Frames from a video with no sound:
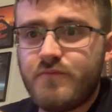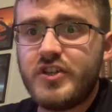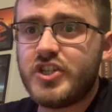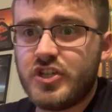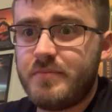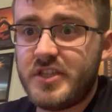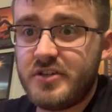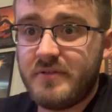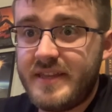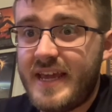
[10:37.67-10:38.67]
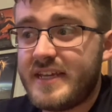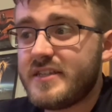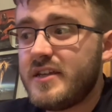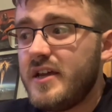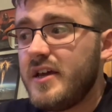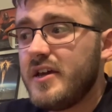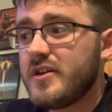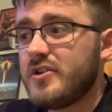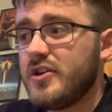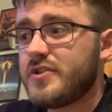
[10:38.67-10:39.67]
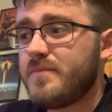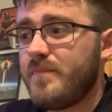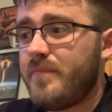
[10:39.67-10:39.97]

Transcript: We should be doing this. Because,